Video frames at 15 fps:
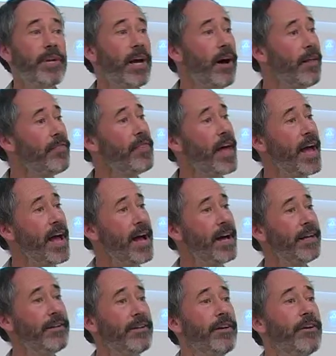beyond
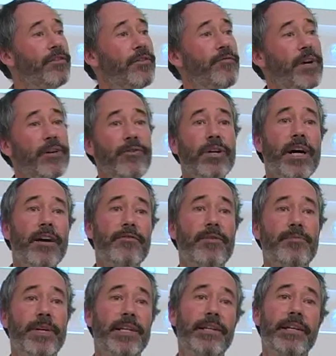that, the federal
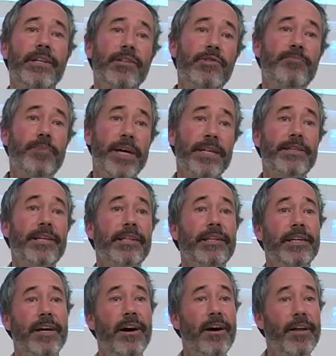government is
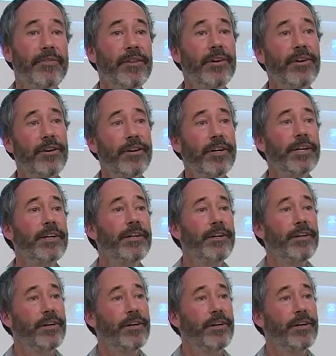basically on the hook.